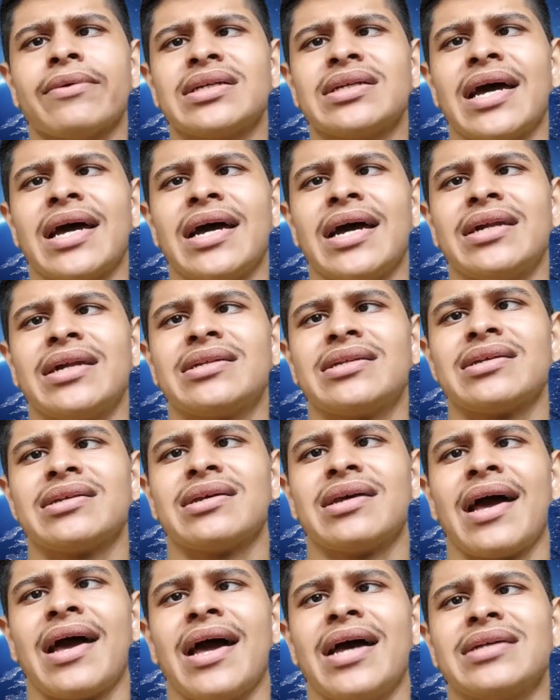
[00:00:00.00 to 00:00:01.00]

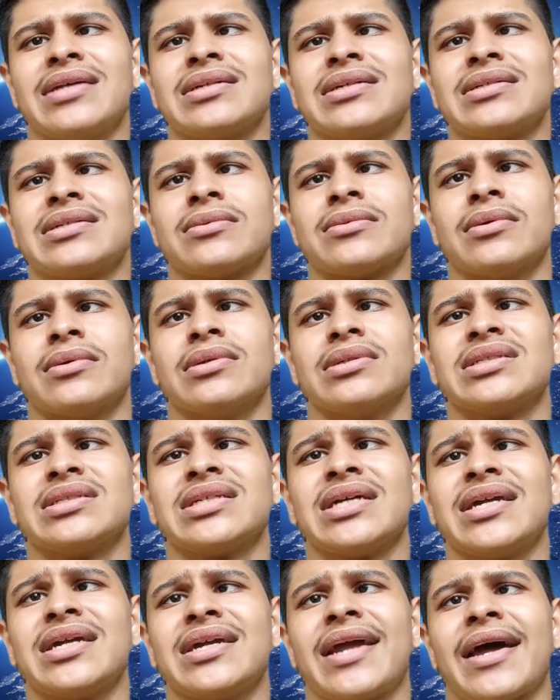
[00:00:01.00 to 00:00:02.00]
has its own
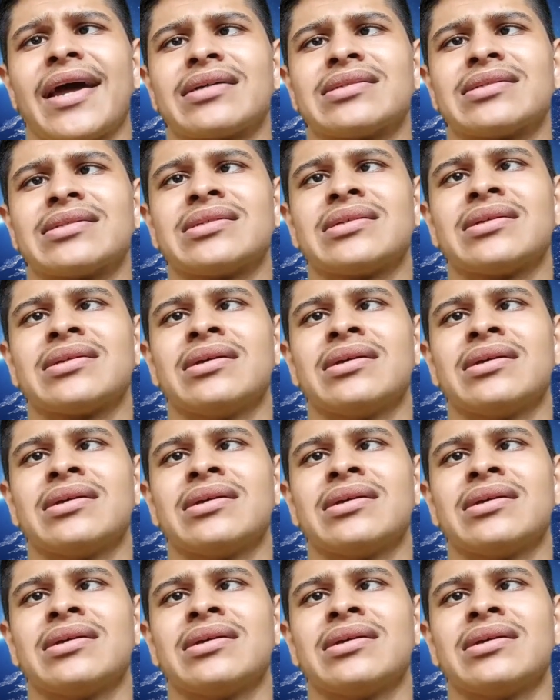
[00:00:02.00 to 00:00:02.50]
syntax.